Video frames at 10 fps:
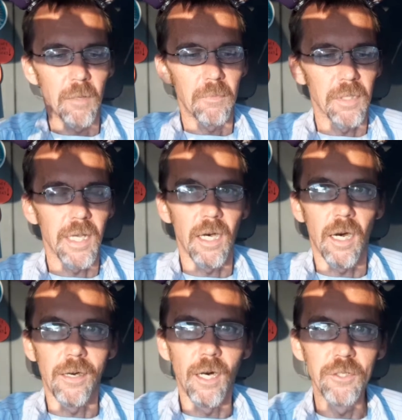But yeah,
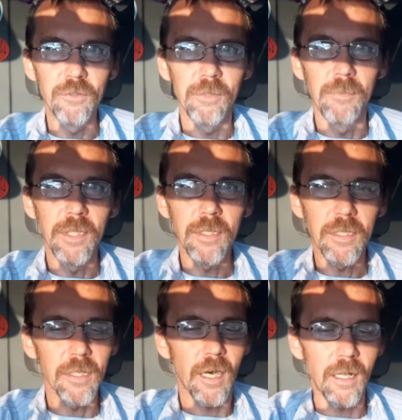$100
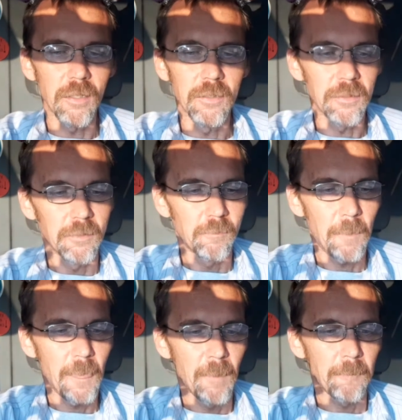million.
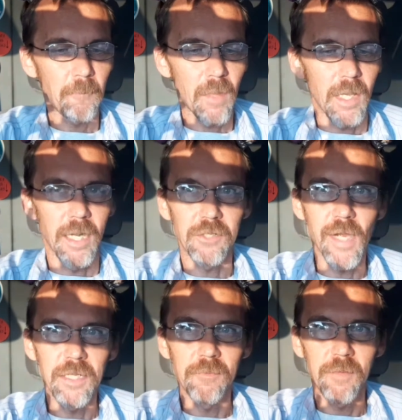And I
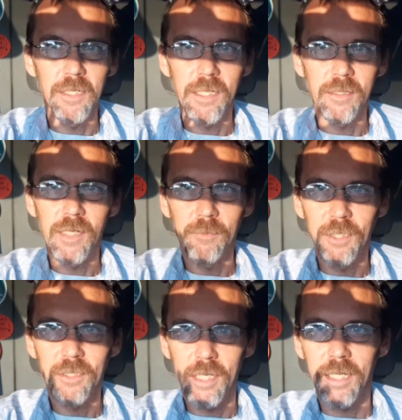tried to find out how
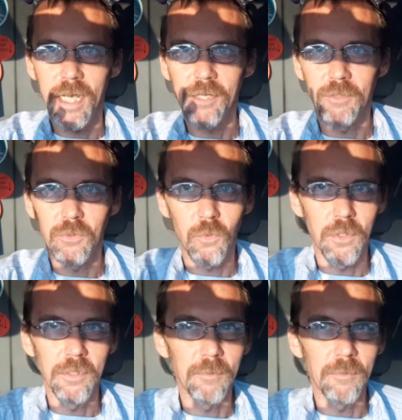much that Hagrid's was,